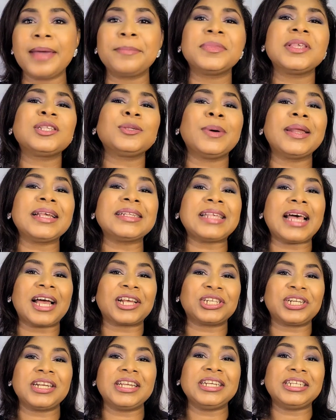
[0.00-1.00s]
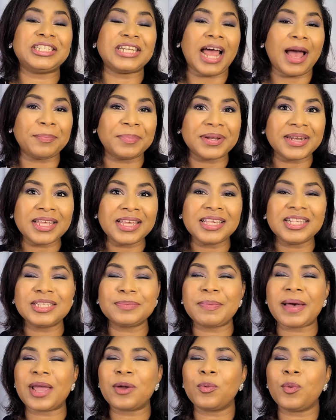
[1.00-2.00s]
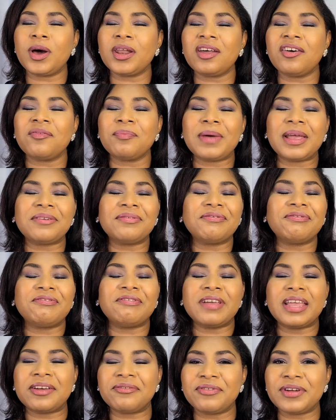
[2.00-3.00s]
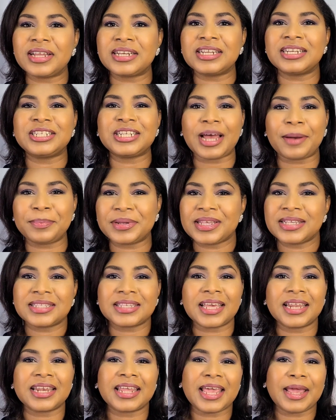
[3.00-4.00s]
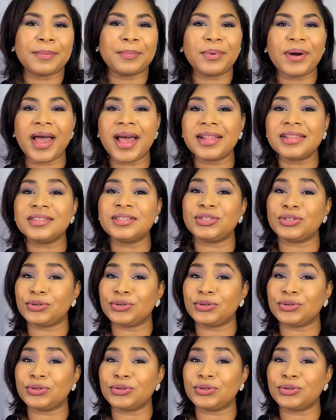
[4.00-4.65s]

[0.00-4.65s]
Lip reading: This one is actually Japanese, by one of my favorite Japanese skincare brands.